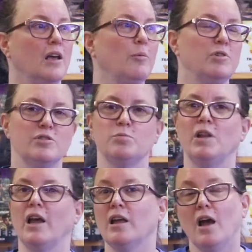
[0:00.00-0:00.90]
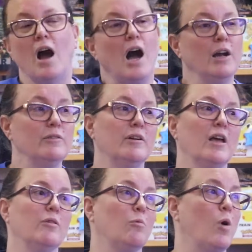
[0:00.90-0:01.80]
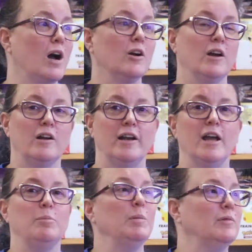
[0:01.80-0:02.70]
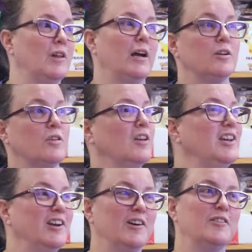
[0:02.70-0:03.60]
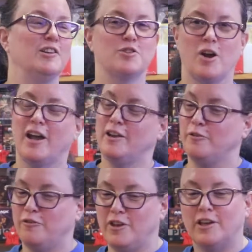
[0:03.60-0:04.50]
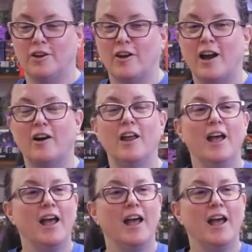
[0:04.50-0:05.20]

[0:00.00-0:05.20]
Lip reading: I'd be just like, I would rather walk around and hand people flyers, than try and figure out